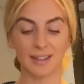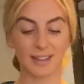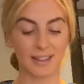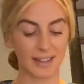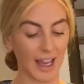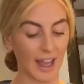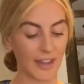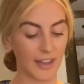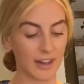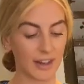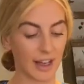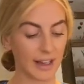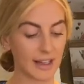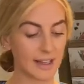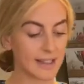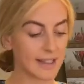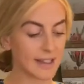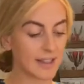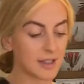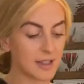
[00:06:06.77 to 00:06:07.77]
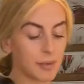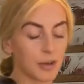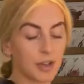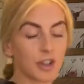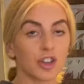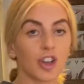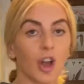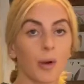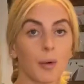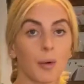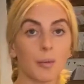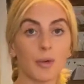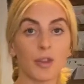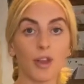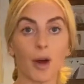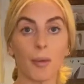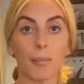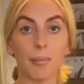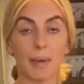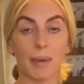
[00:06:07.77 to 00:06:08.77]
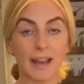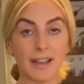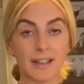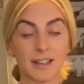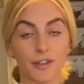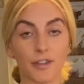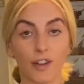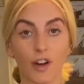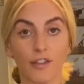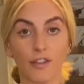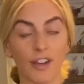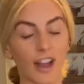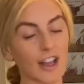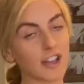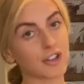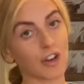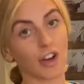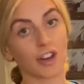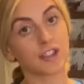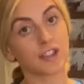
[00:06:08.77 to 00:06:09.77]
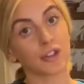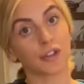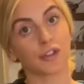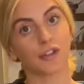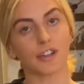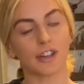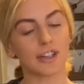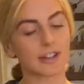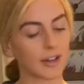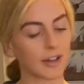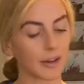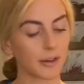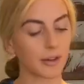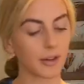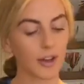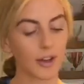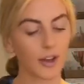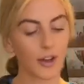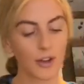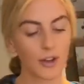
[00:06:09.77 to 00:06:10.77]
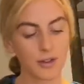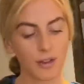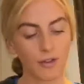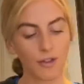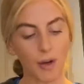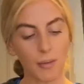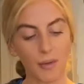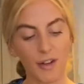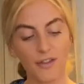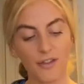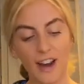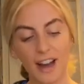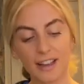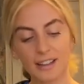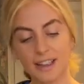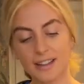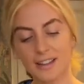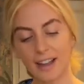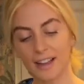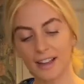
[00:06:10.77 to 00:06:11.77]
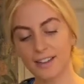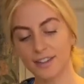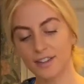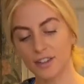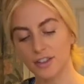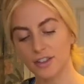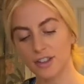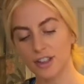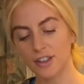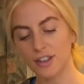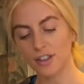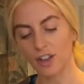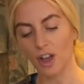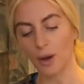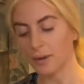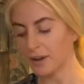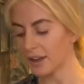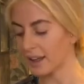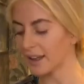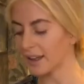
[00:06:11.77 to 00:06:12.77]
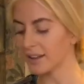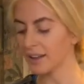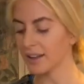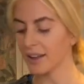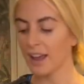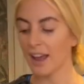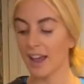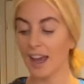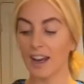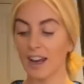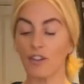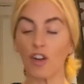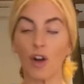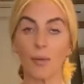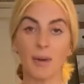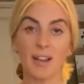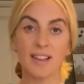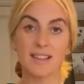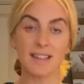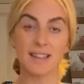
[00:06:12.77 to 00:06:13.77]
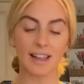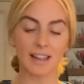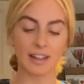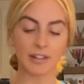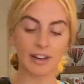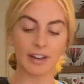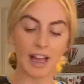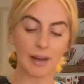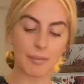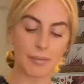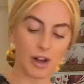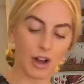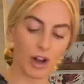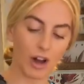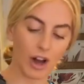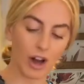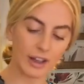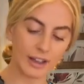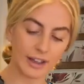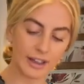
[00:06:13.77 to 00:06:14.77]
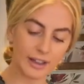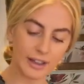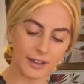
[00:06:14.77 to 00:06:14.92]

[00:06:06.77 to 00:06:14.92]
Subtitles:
together nicely, so we're going to go in with our base of our veg, our sofrito. So I've got my finely diced onion going in, and I've got my celery and my garlic.